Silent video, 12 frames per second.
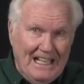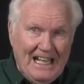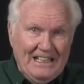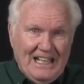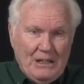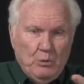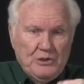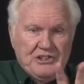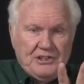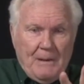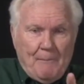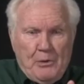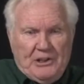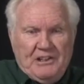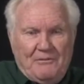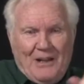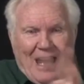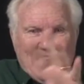And they would put
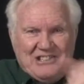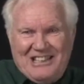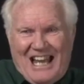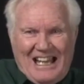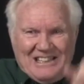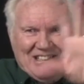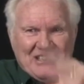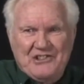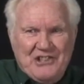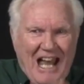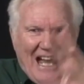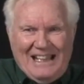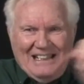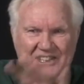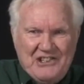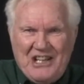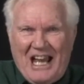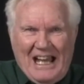the flashlights and sign
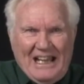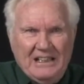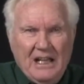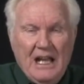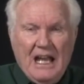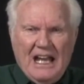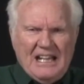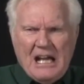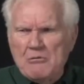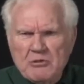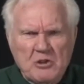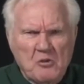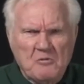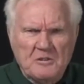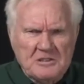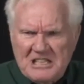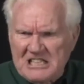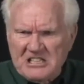and sign. And I went
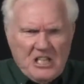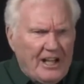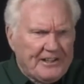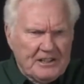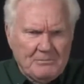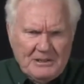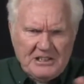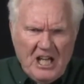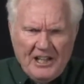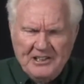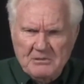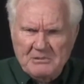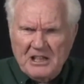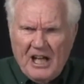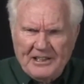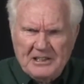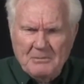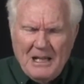over and I got them and got them and
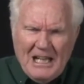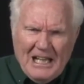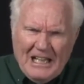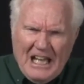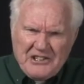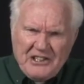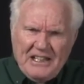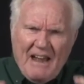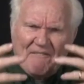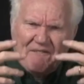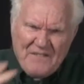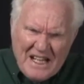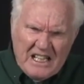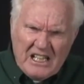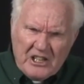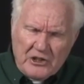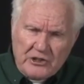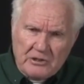got them. And I said, Now
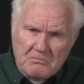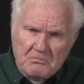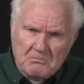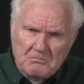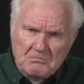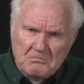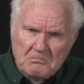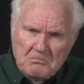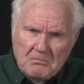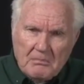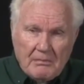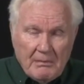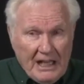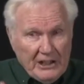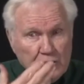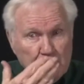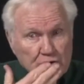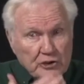finish. I
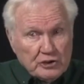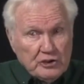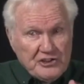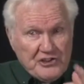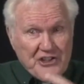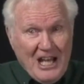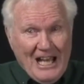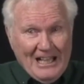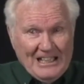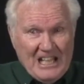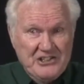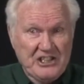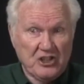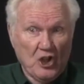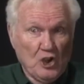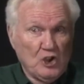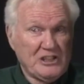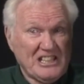used a good sign. I said,
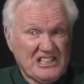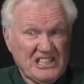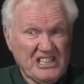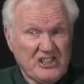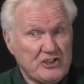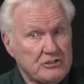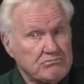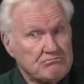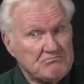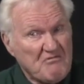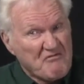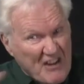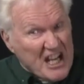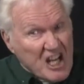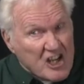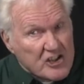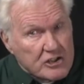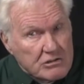look at this,
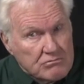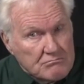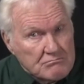finish.